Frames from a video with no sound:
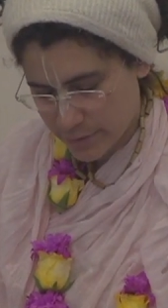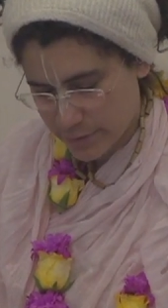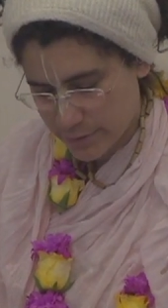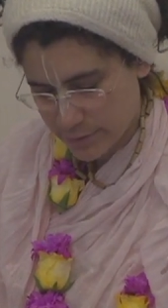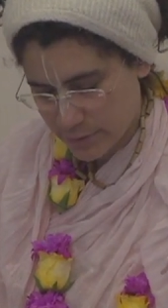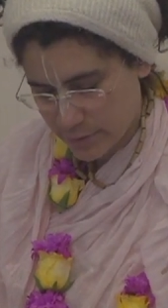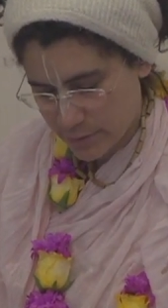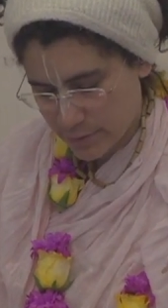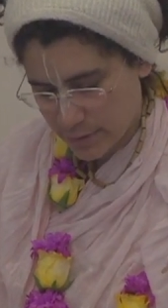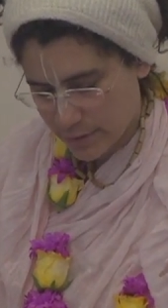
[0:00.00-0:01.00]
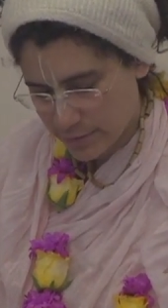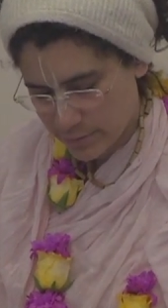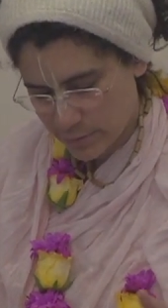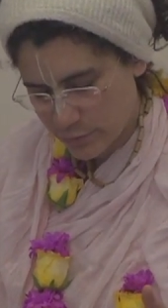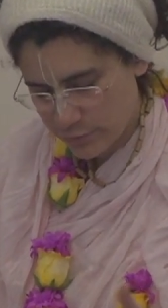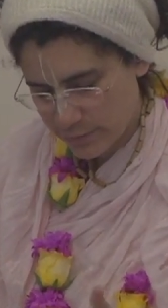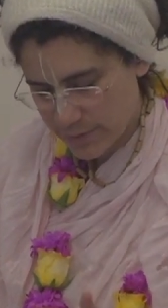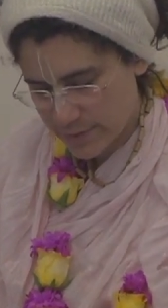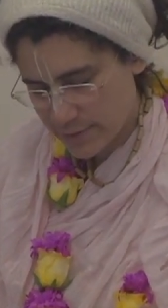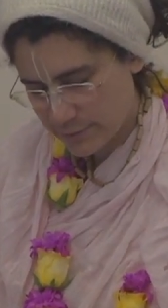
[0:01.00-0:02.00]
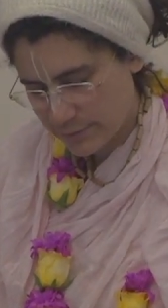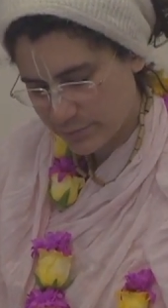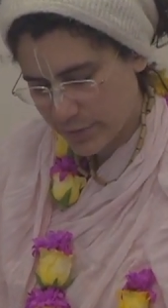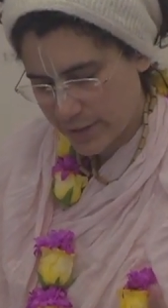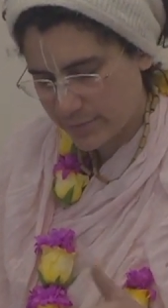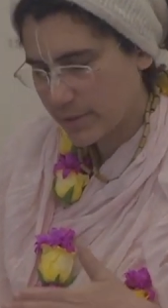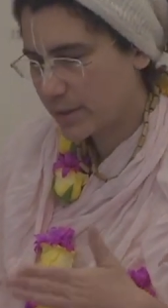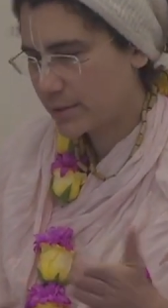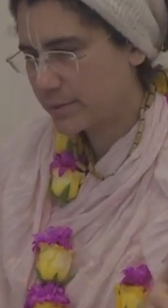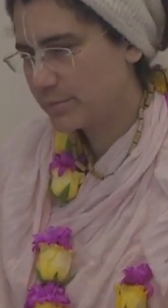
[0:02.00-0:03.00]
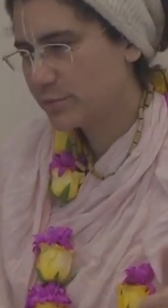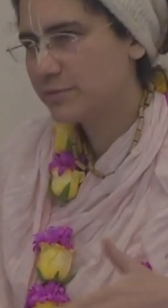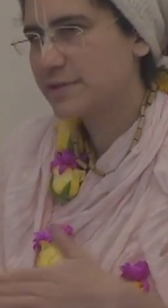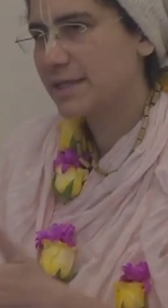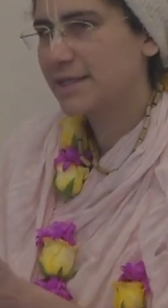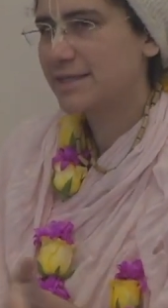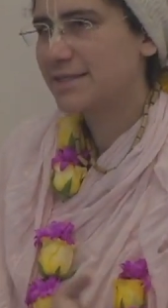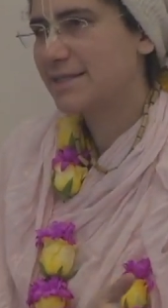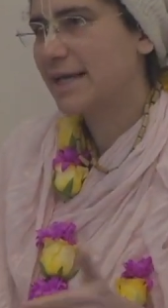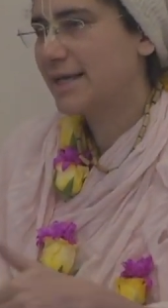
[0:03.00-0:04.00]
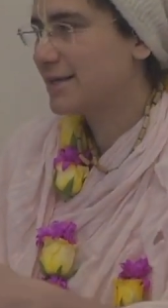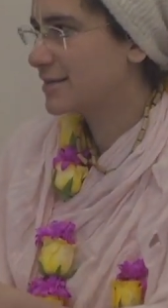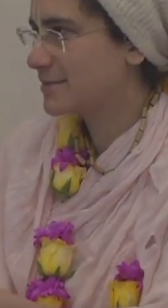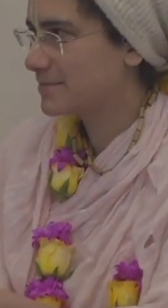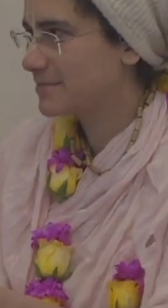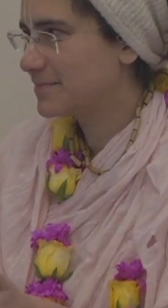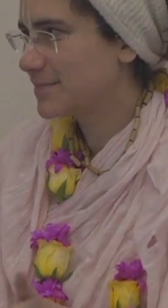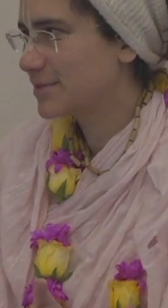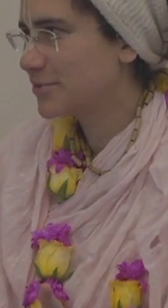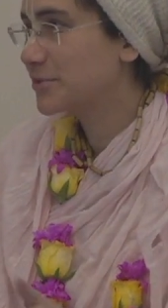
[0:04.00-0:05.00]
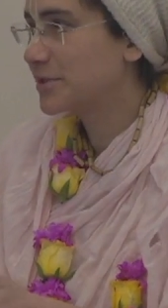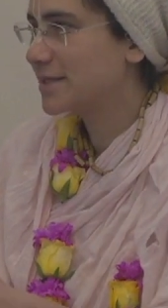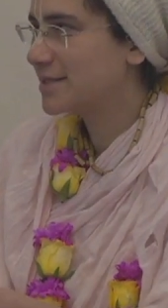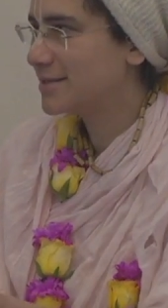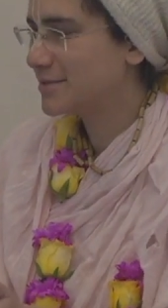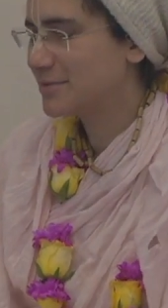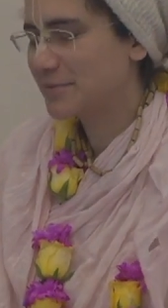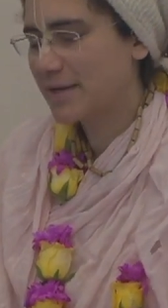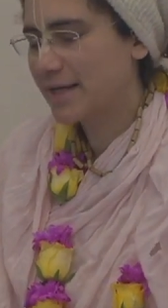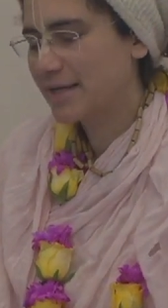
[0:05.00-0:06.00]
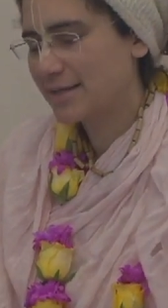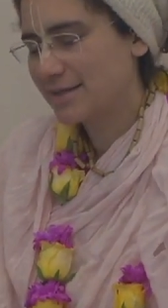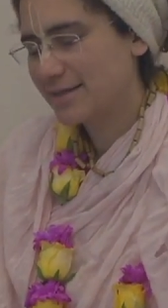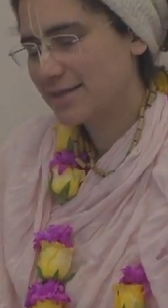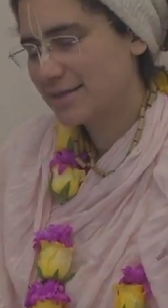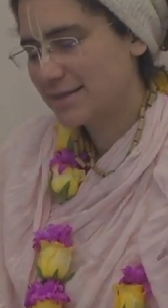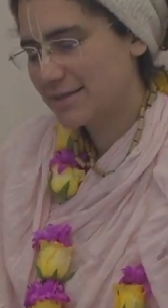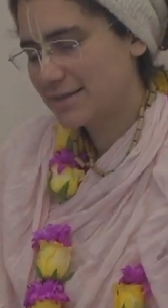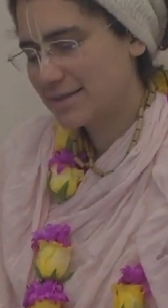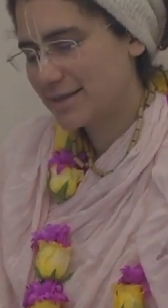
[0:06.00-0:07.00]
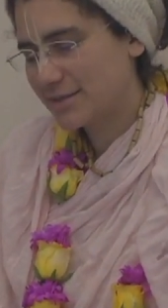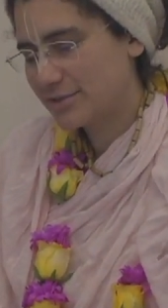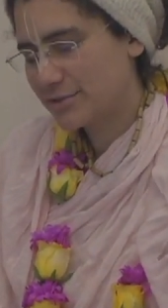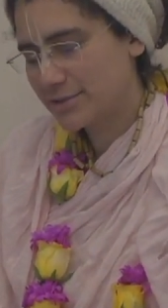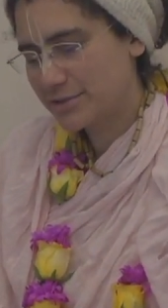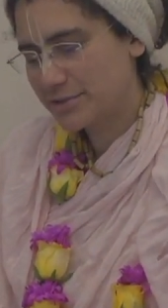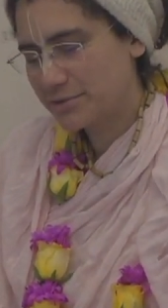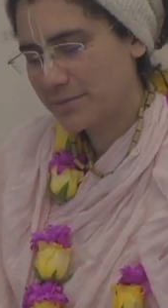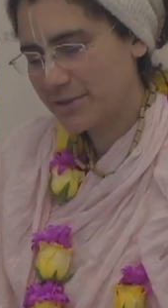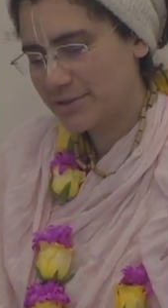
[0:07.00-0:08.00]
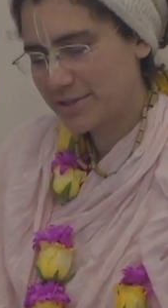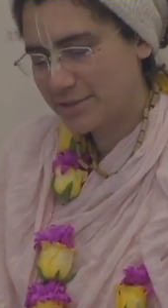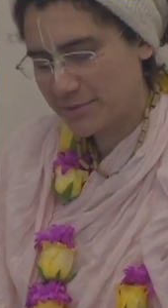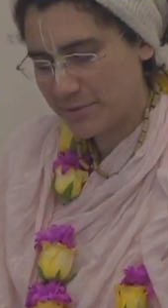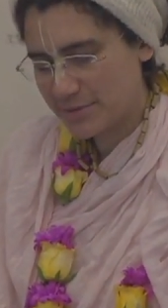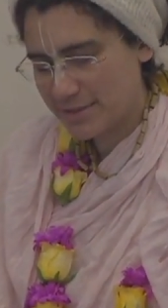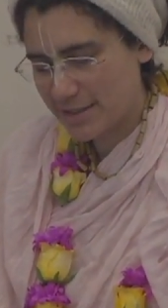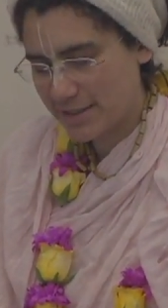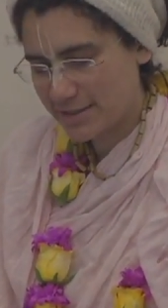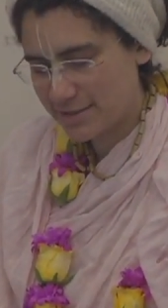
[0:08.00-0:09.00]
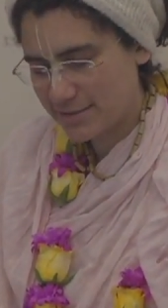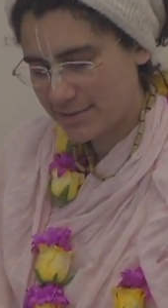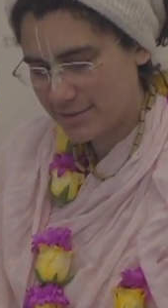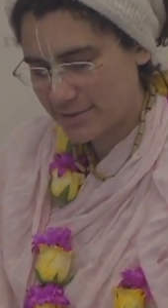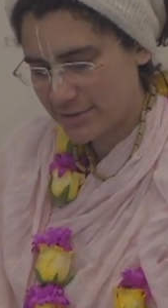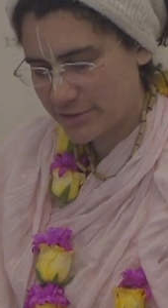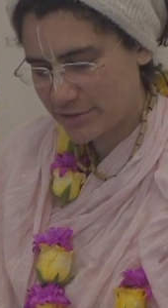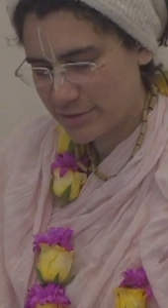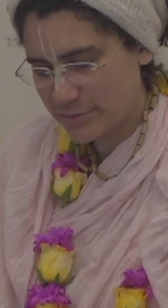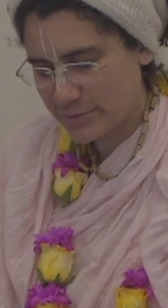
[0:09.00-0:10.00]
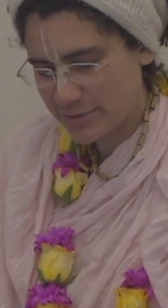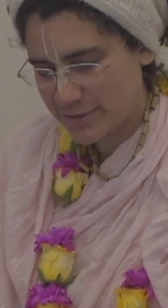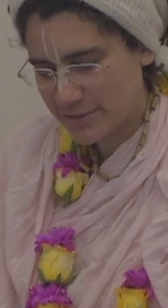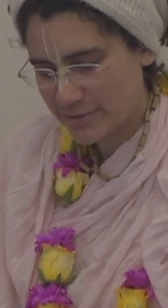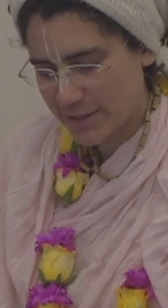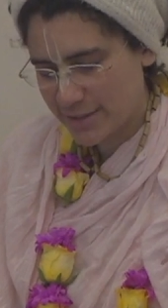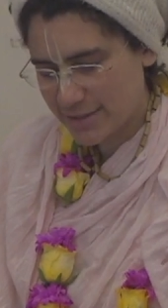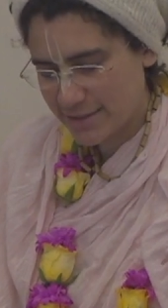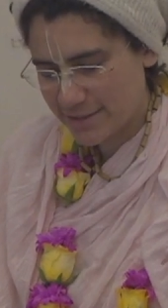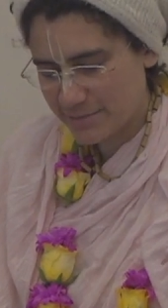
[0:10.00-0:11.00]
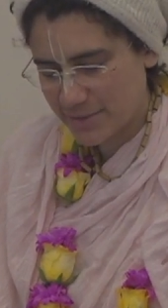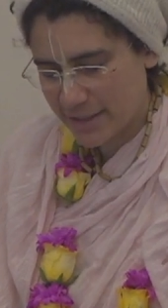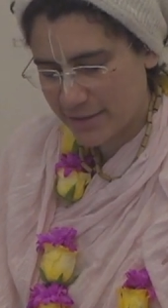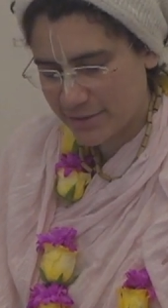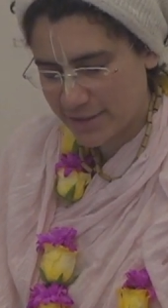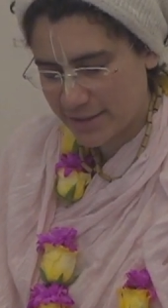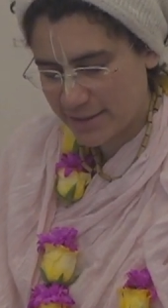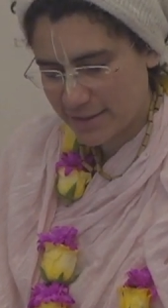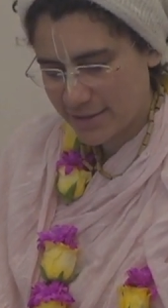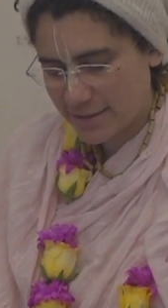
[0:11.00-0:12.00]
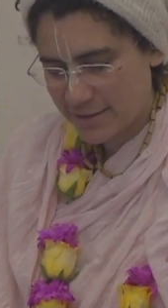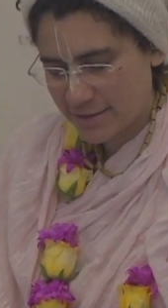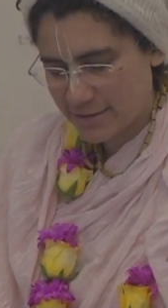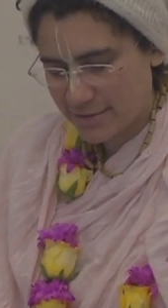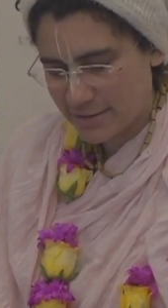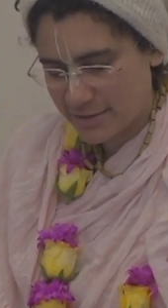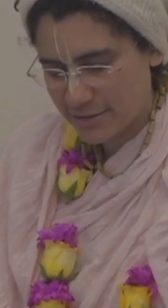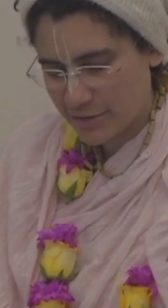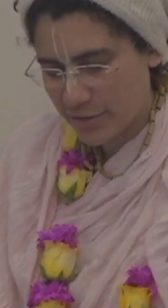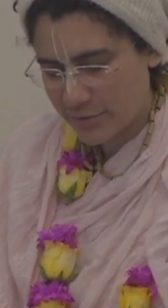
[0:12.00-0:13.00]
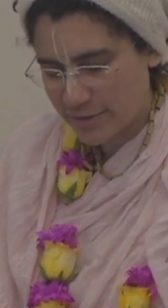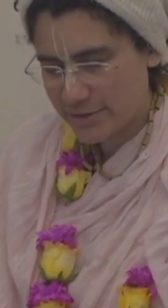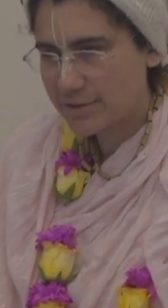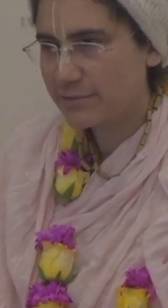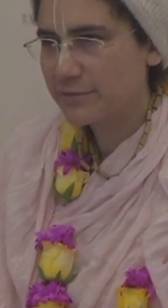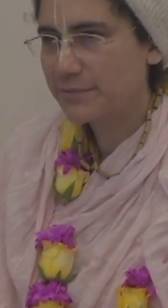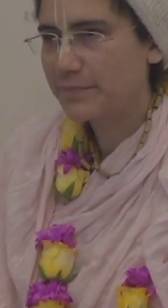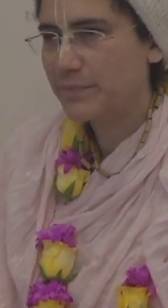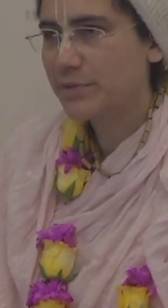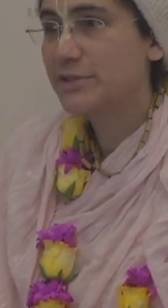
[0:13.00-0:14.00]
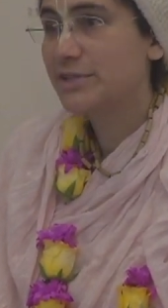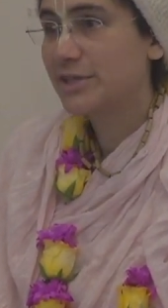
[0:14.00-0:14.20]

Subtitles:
is. That the movement of prema, it moves like a snake, in a crooked way. And Srila Sridhar Maharaj quotes that in Sri Guru and His Grace, that similarly, the current of Krishna